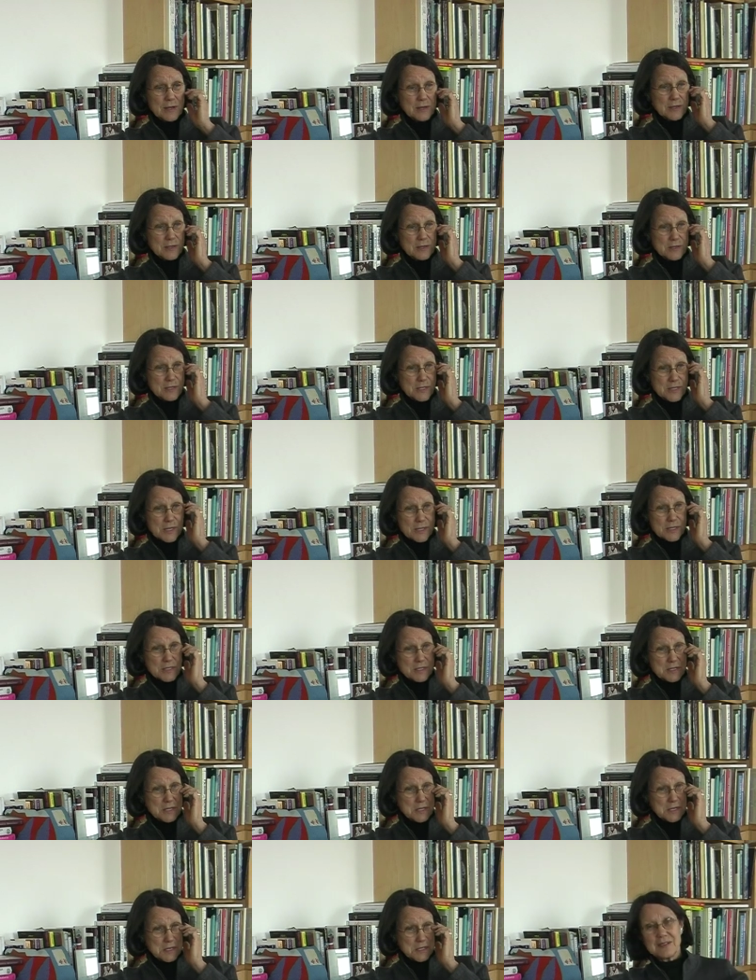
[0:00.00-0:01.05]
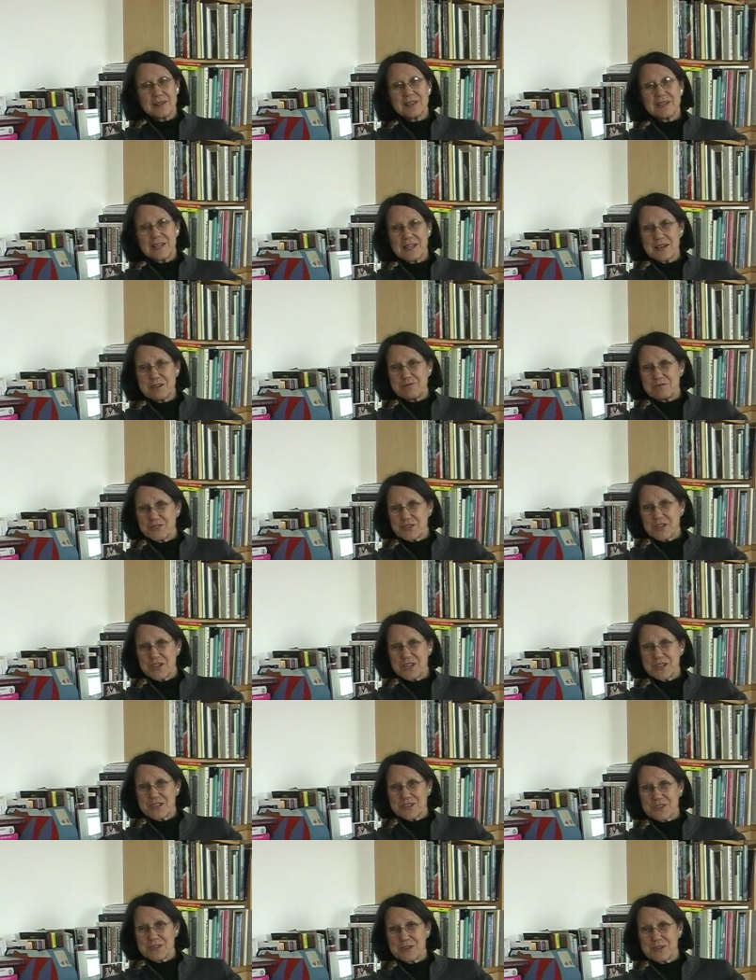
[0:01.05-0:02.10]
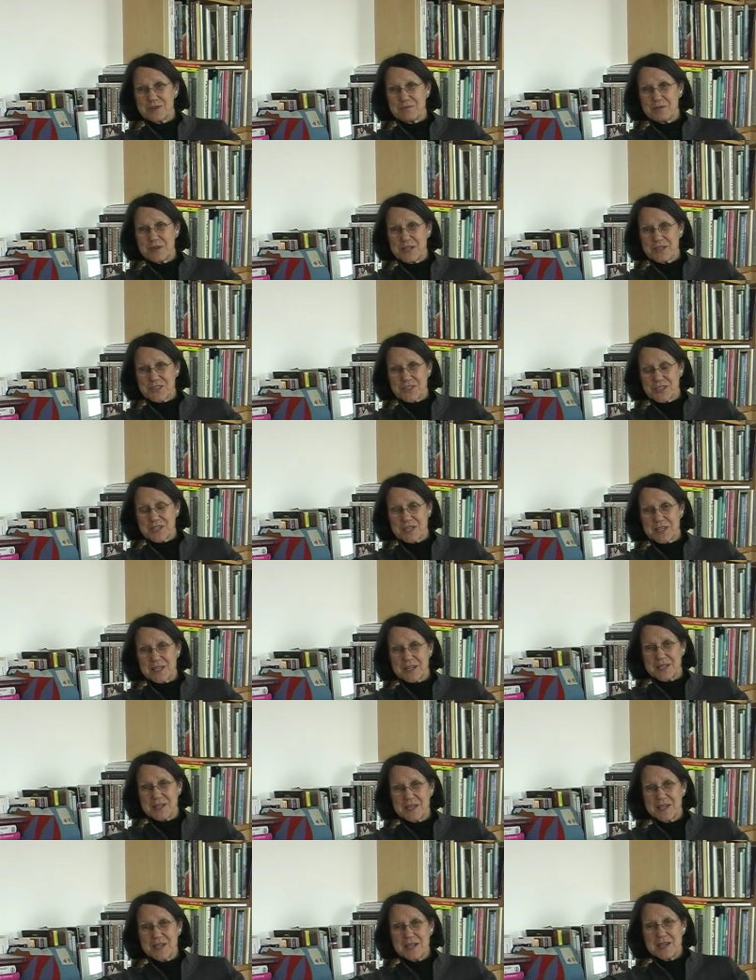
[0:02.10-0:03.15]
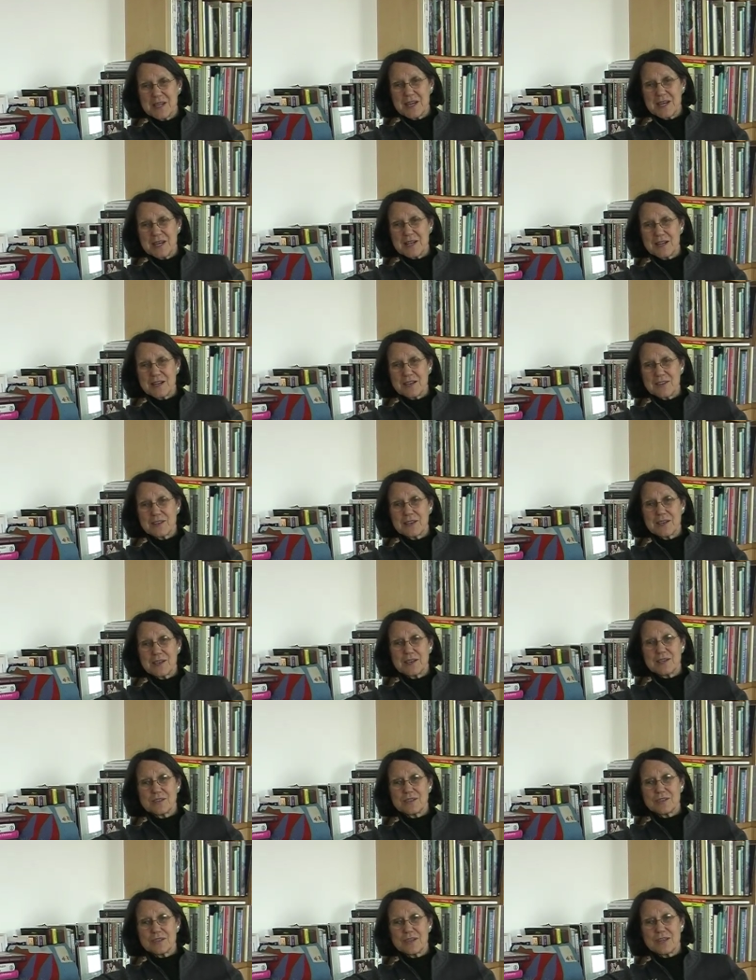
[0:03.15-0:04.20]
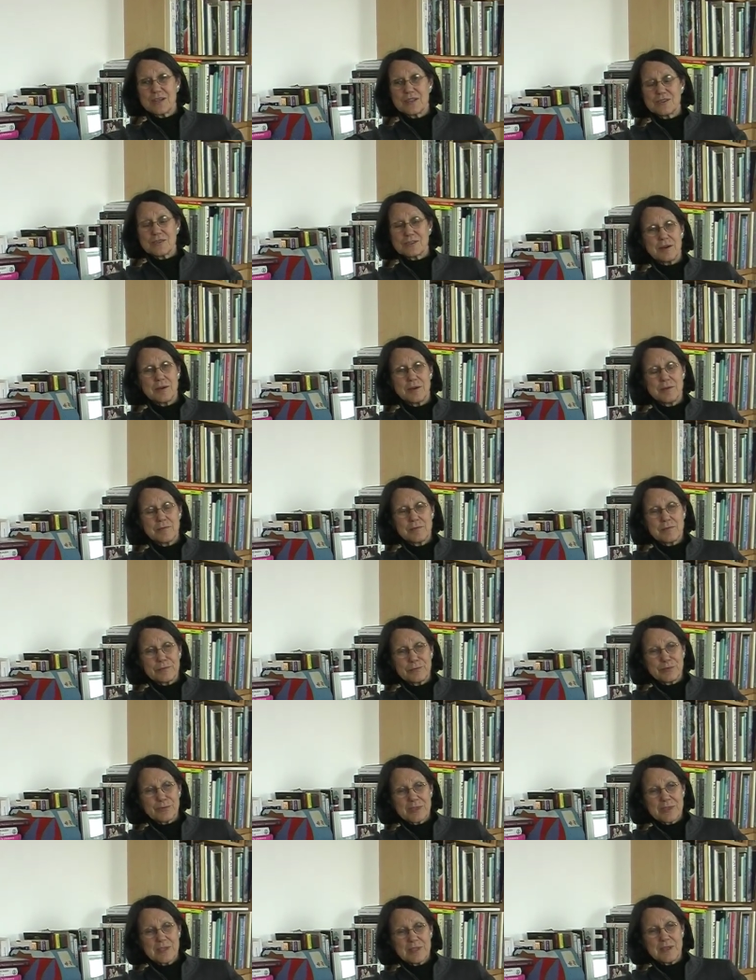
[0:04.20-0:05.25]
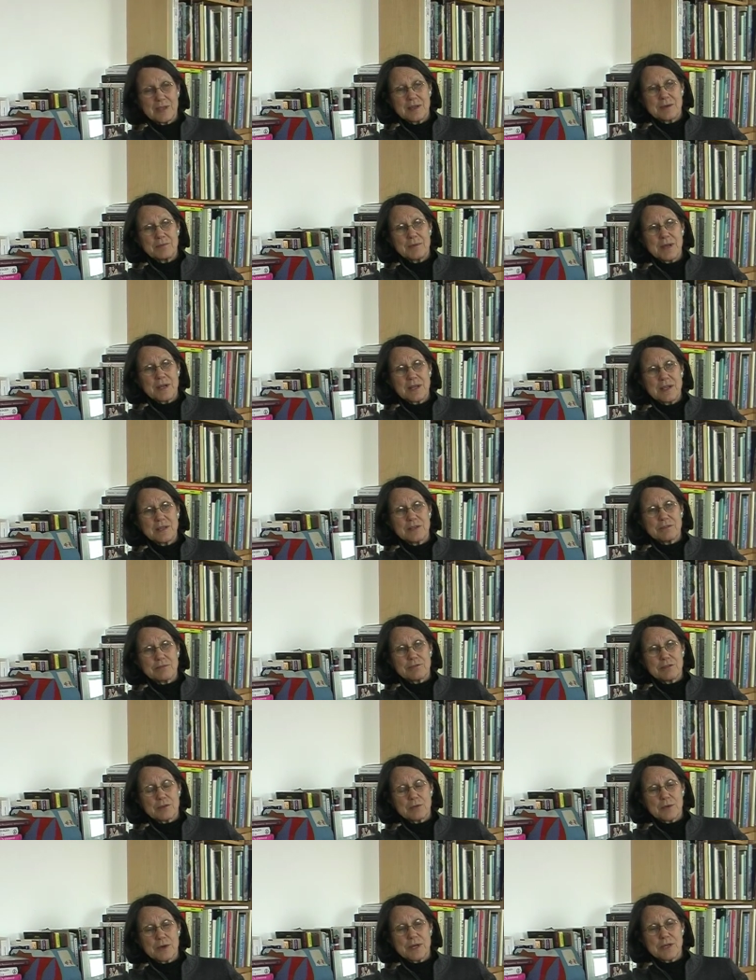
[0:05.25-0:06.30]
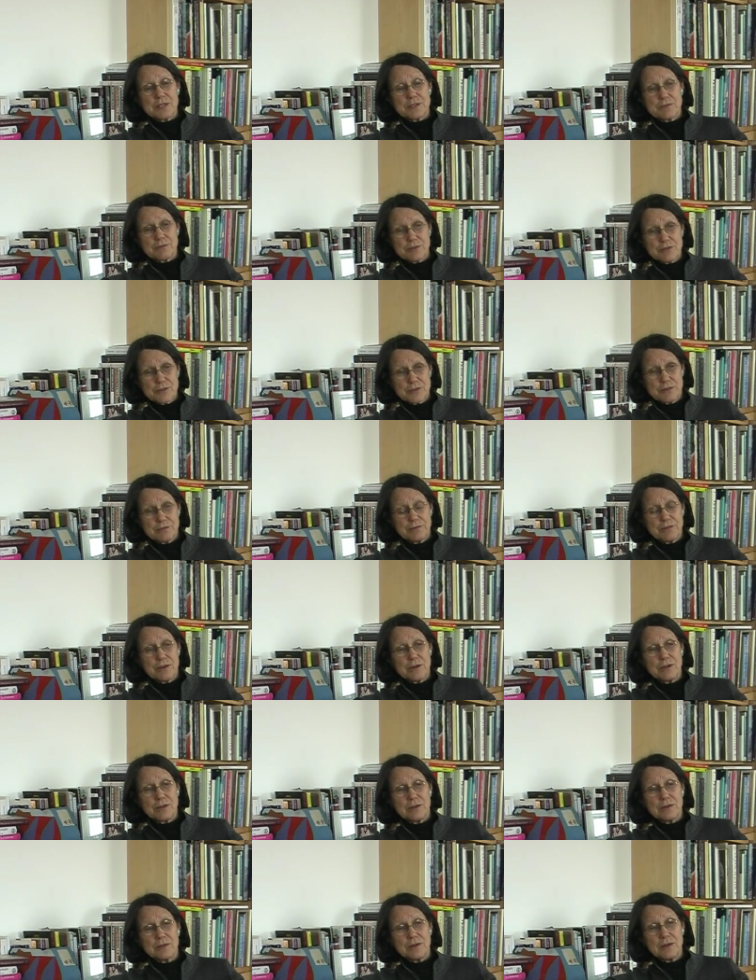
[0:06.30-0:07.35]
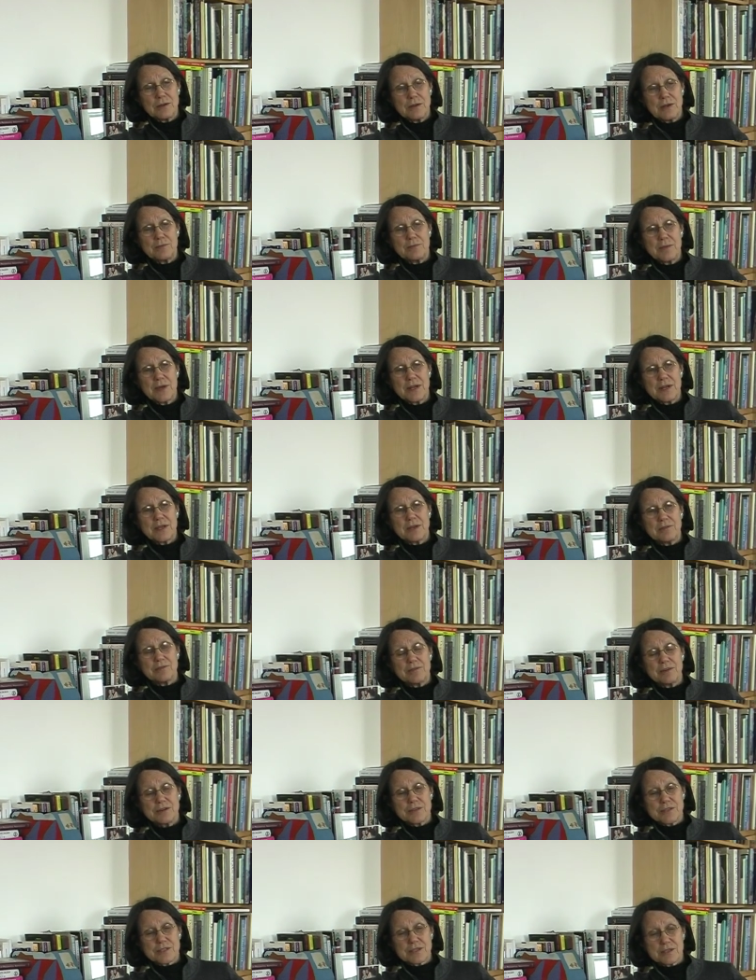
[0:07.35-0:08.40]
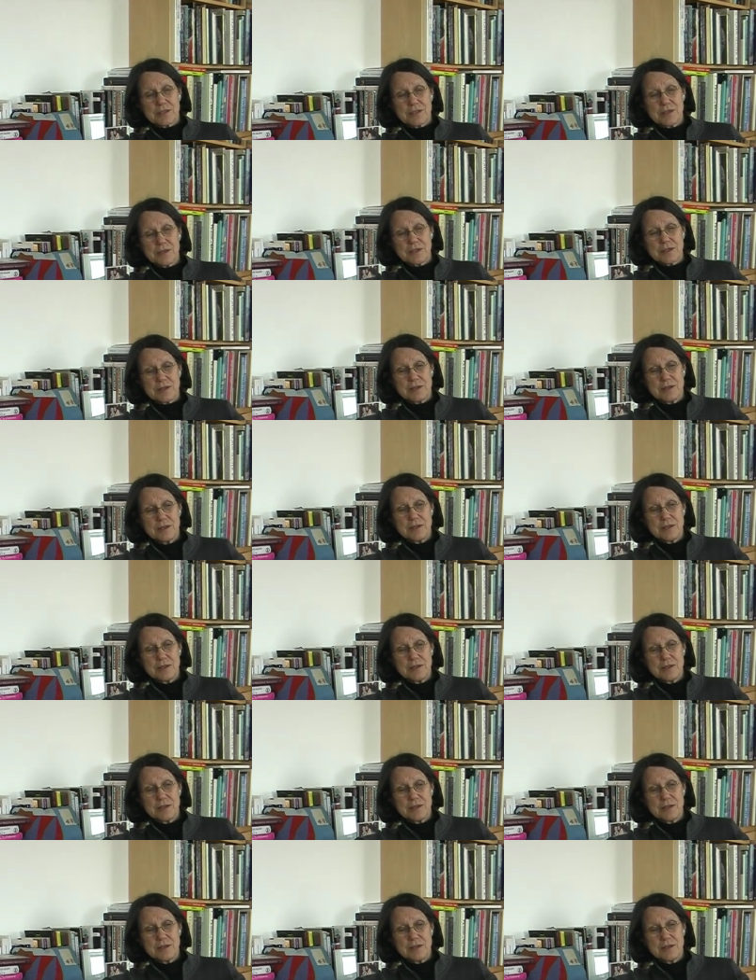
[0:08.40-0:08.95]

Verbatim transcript: in the 60s, life changed immensely. And I think it changed in many different ways. First of all, many of us got